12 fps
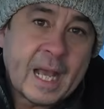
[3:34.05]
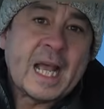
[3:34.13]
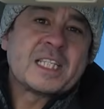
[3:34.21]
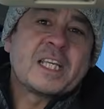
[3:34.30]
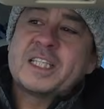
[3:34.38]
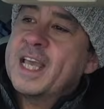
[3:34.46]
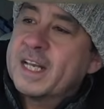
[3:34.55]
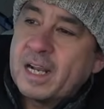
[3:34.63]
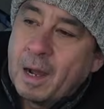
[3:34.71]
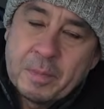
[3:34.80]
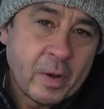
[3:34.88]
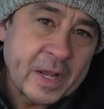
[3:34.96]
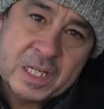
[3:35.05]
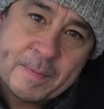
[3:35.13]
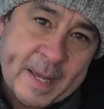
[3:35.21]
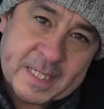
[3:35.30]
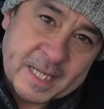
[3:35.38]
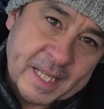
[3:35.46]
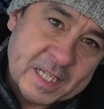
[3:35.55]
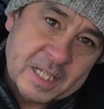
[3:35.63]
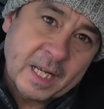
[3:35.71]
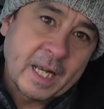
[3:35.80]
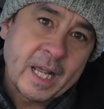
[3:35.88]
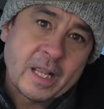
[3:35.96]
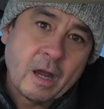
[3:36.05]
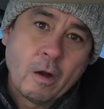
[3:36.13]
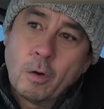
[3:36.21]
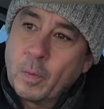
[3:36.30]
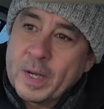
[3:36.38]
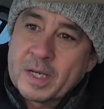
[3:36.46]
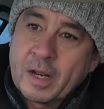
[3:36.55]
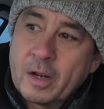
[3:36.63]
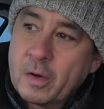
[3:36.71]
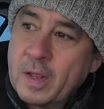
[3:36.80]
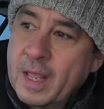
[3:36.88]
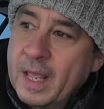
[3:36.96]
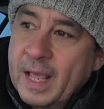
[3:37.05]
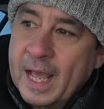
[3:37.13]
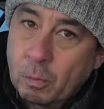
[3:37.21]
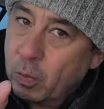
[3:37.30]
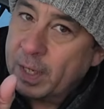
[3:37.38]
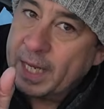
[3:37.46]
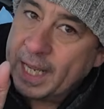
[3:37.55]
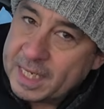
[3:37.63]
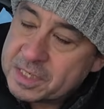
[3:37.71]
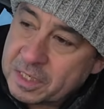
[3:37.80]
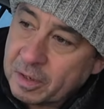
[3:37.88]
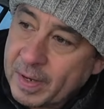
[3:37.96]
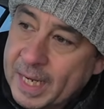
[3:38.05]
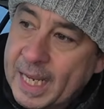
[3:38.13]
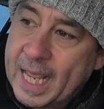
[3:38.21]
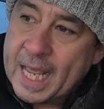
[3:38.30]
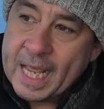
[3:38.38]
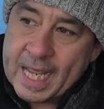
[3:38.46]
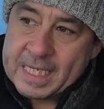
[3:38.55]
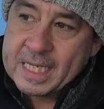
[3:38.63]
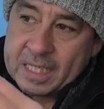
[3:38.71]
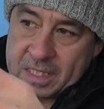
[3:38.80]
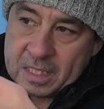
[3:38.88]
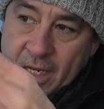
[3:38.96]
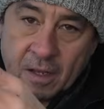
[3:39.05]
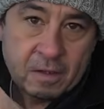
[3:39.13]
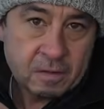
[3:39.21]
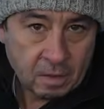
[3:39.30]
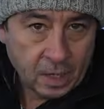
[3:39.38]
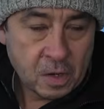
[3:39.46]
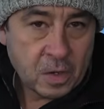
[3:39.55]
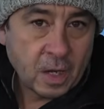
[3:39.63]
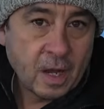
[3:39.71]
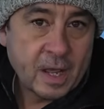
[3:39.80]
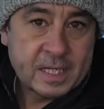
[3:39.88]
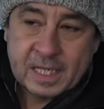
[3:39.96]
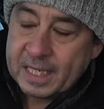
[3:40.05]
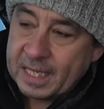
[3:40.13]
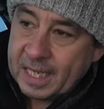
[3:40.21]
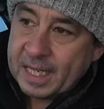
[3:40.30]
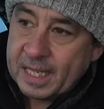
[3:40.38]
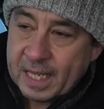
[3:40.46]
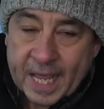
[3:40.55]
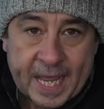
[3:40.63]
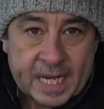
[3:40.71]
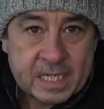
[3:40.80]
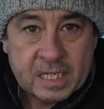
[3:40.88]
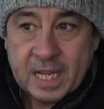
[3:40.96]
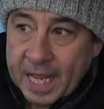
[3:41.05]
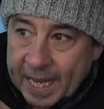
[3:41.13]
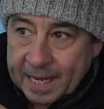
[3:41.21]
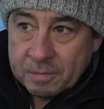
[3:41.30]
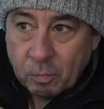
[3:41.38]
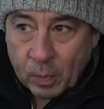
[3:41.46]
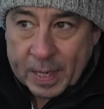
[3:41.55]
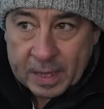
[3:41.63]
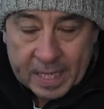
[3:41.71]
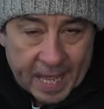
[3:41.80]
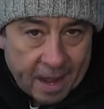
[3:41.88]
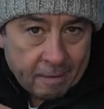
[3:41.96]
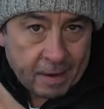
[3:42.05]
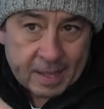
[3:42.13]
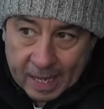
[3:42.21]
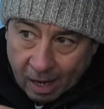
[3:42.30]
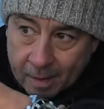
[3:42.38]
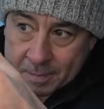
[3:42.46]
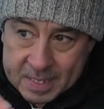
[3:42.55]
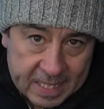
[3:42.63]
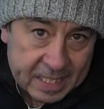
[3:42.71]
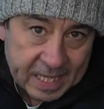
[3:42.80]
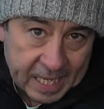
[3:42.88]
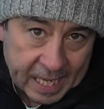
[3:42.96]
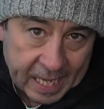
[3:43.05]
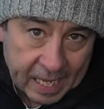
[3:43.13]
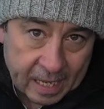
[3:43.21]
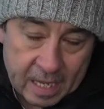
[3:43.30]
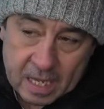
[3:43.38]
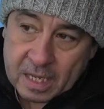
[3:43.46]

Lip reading: As I said, I'm not expecting this to clear the whole window, but what it is doing is it's localizing the heat in the area that I'm sitting here.